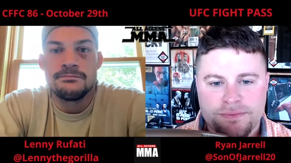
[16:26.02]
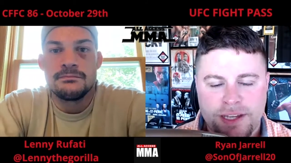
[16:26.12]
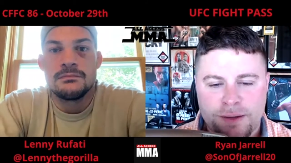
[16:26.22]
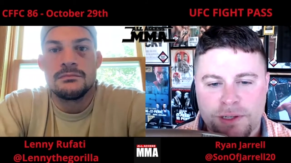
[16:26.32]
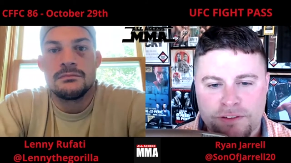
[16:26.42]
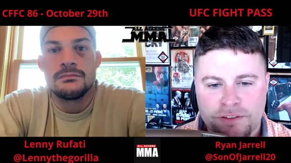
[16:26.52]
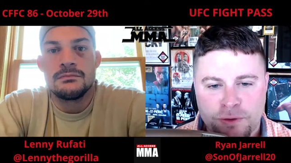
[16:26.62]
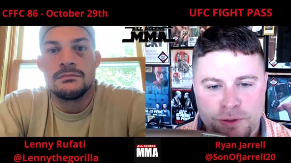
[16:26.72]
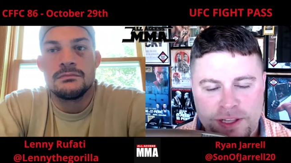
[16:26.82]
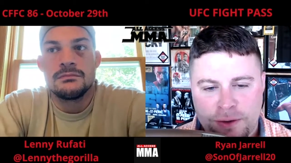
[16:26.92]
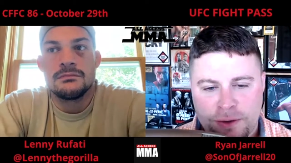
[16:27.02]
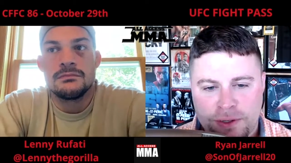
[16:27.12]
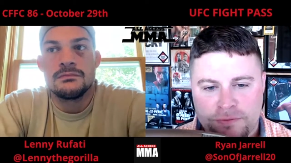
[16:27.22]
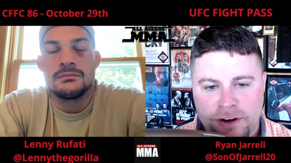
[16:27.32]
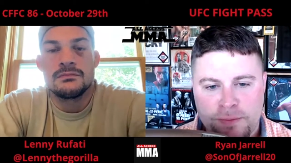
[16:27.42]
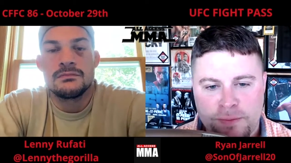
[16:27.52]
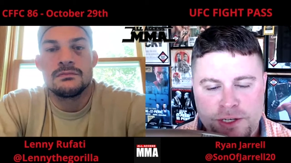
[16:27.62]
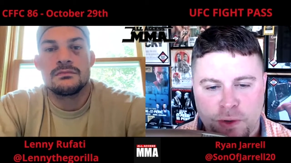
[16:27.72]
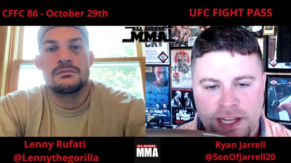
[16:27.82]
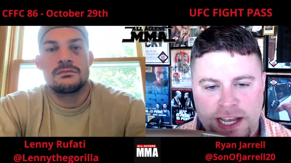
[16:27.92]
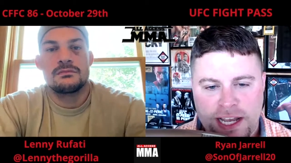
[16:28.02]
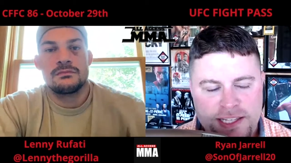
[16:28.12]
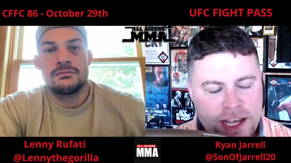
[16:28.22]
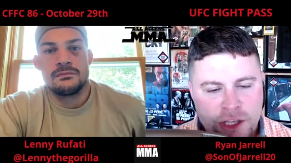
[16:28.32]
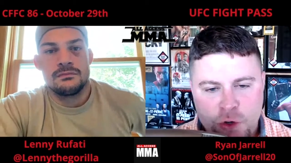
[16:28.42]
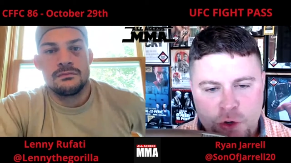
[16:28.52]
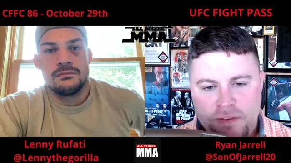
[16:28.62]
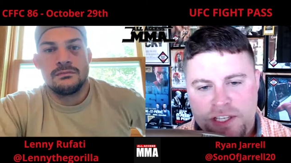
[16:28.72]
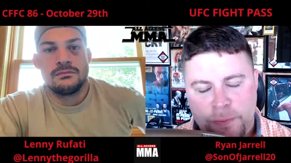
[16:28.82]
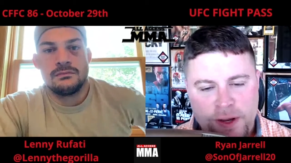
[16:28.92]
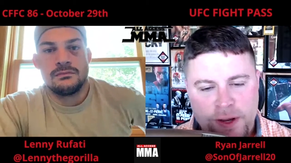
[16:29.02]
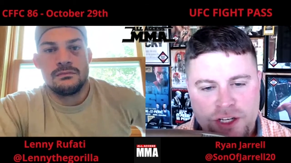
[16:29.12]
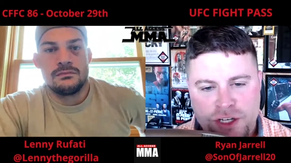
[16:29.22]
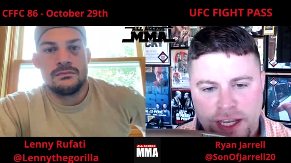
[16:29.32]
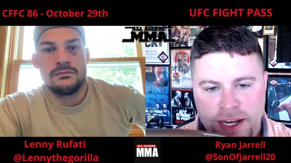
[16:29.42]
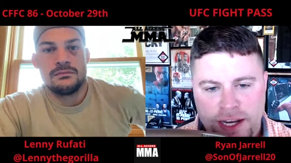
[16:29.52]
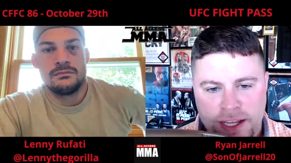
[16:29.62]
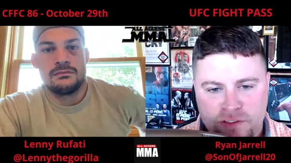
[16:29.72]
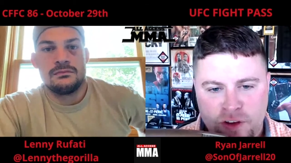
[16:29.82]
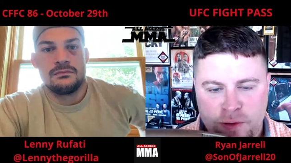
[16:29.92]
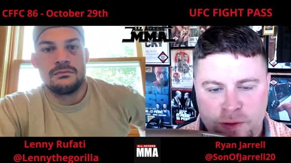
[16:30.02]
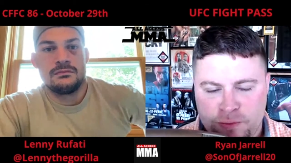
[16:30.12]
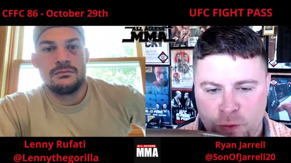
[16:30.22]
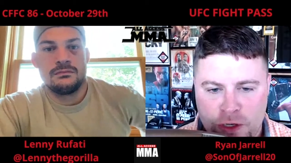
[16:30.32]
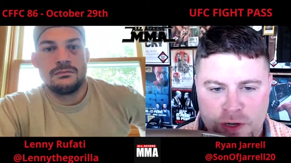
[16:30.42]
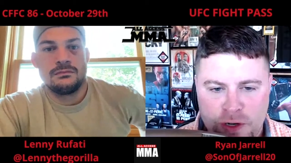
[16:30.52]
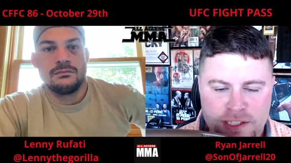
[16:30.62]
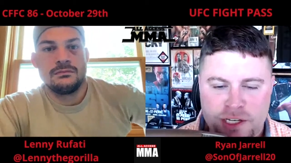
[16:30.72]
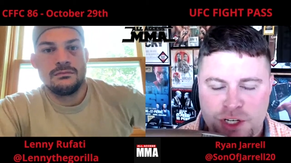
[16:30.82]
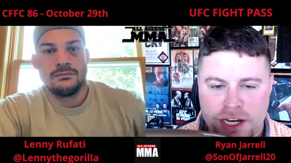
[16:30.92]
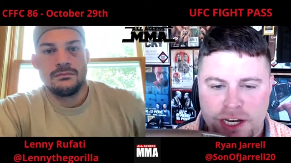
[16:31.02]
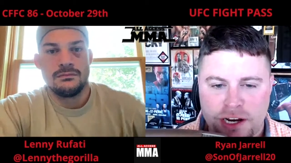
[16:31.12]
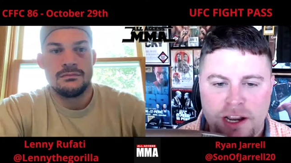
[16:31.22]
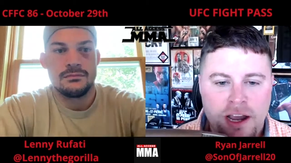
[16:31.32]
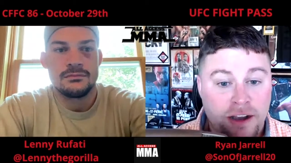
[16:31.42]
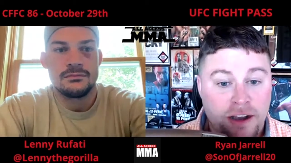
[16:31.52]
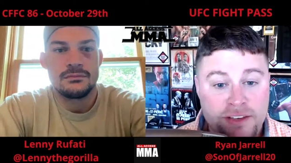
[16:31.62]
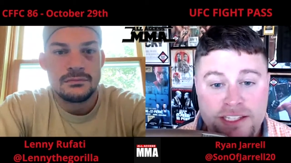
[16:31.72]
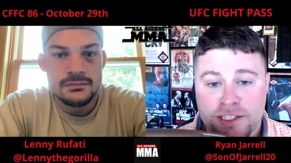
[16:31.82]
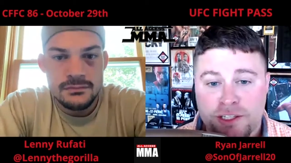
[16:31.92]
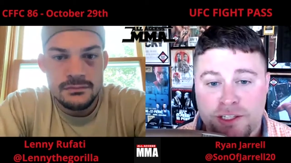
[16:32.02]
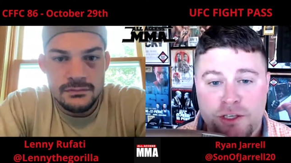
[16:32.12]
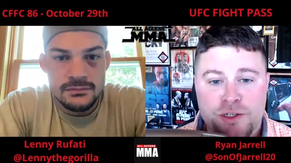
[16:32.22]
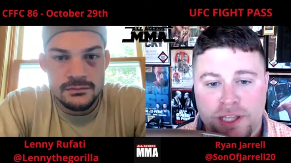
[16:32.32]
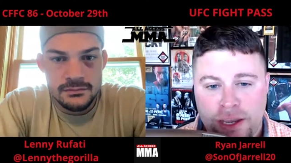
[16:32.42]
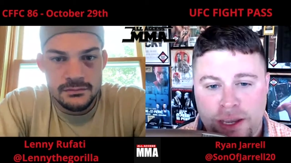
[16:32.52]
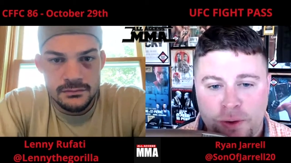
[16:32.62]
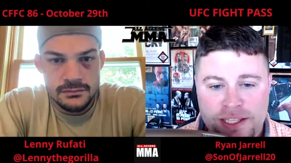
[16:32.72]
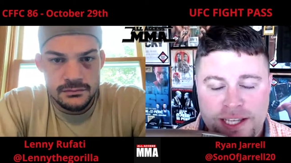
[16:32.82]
Speaker 1: I'm looking forward to that one very much. One last UFC prediction I got to get from you before we transition here. Obviously, the huge lightweight